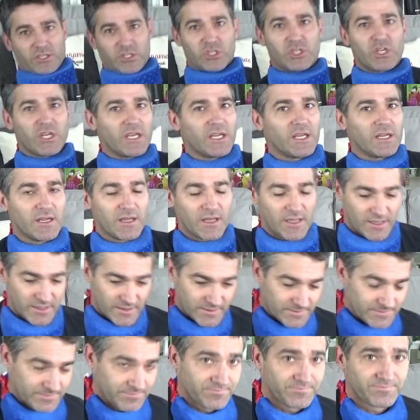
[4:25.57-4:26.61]
chin.
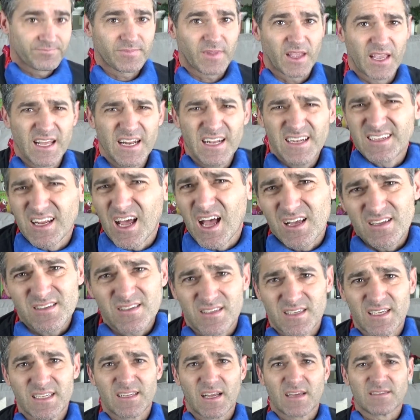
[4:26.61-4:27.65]
And it
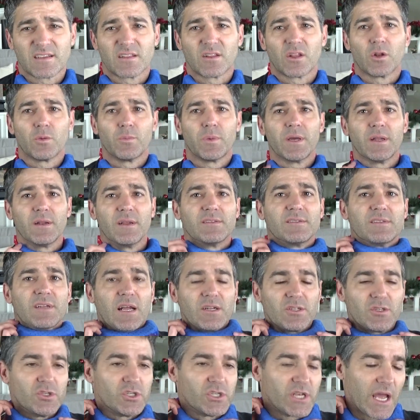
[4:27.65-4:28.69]
does, it does a little bit. It's not
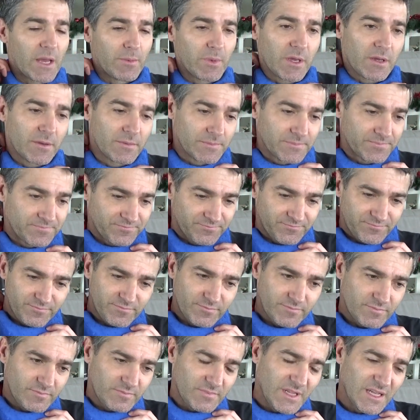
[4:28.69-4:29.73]
too shabby.
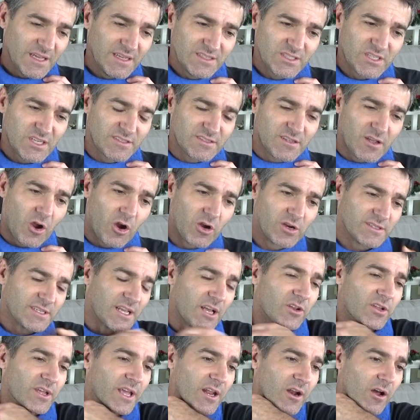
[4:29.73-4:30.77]
It's just hard as
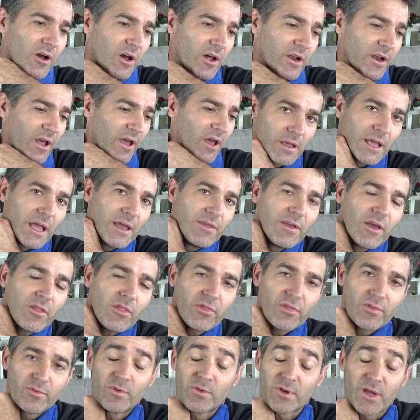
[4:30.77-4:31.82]
hell to get on. Okay, the other,
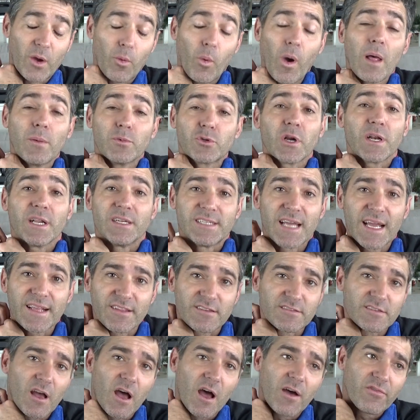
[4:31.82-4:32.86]
oh God, while I'm trying to take
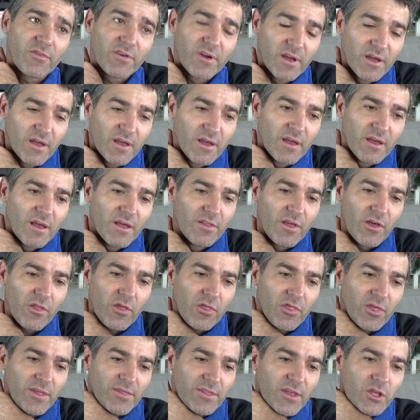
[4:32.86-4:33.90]
this off, the other
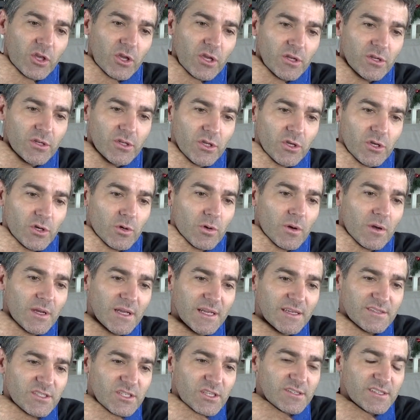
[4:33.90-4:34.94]
thing that you can do
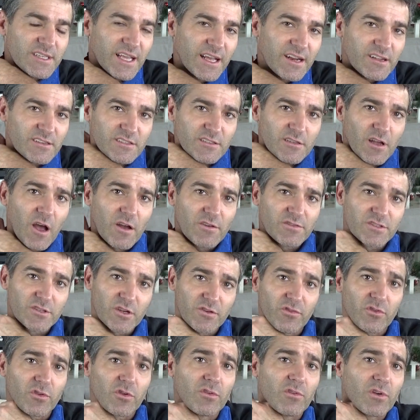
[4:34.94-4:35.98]
is just get a soft
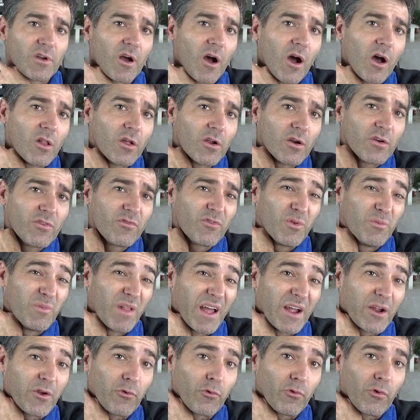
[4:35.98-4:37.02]
cervical collar from
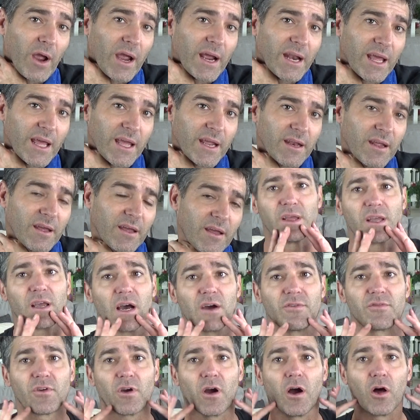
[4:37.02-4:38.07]
like Rite Aid.
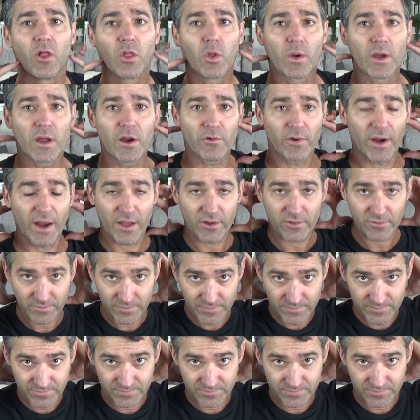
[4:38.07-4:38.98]
Cover all the way around,